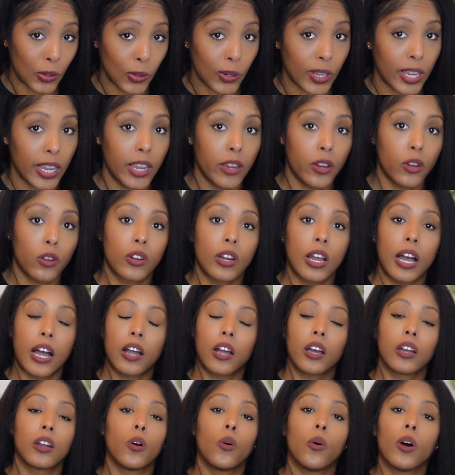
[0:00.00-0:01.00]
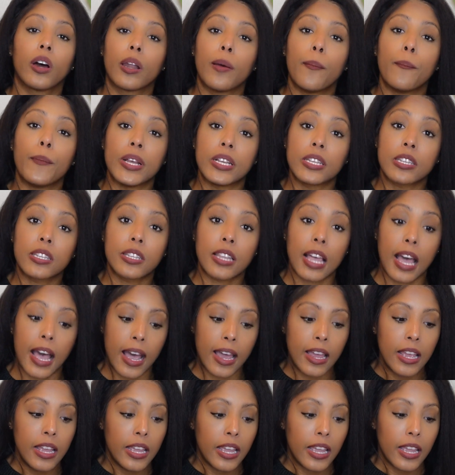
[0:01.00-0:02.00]
okay? You're not gonna wanna miss
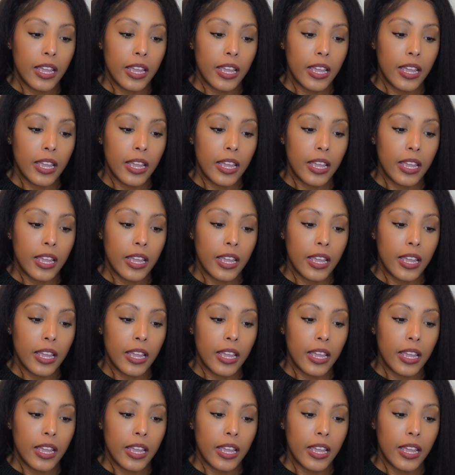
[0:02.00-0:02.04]
that.